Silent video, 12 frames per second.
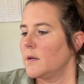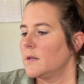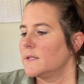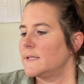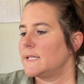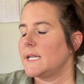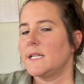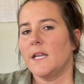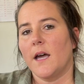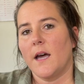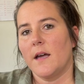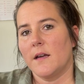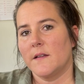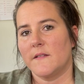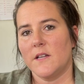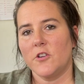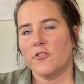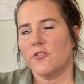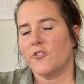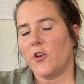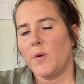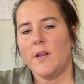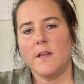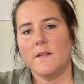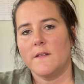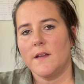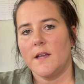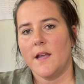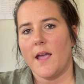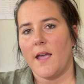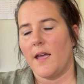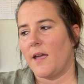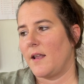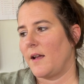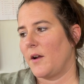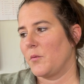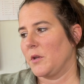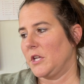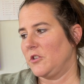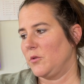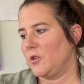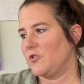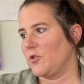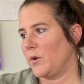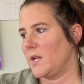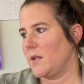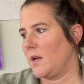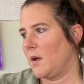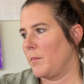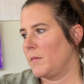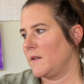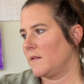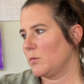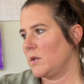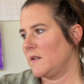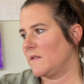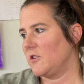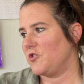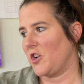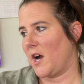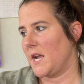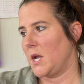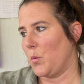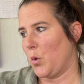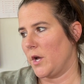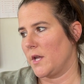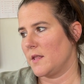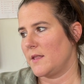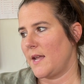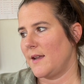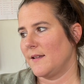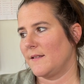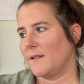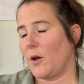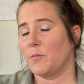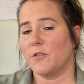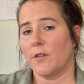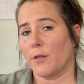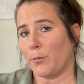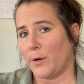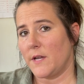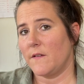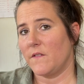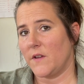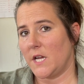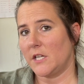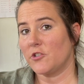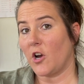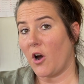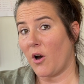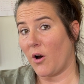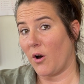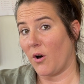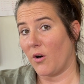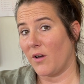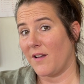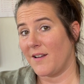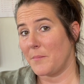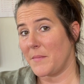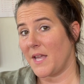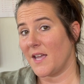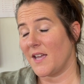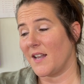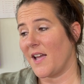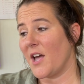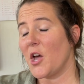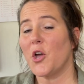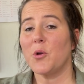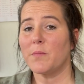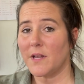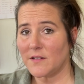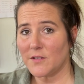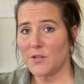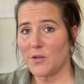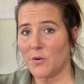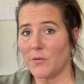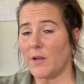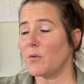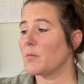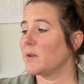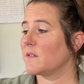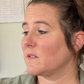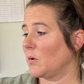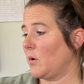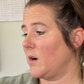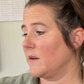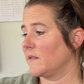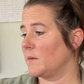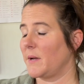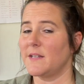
Zinnias are so easy and I really do enjoy them. This one is the giant one. They get up to 3 feet tall. And I hope they do. That would be so awesome.